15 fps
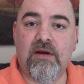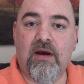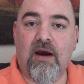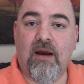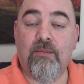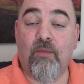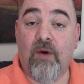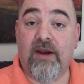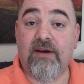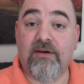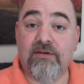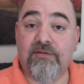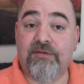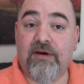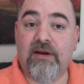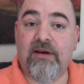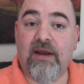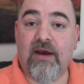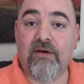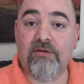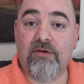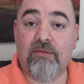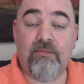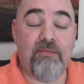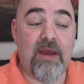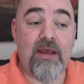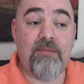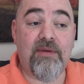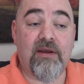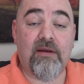I'm waiting to find out.
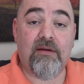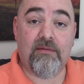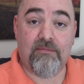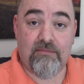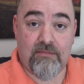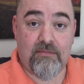Maybe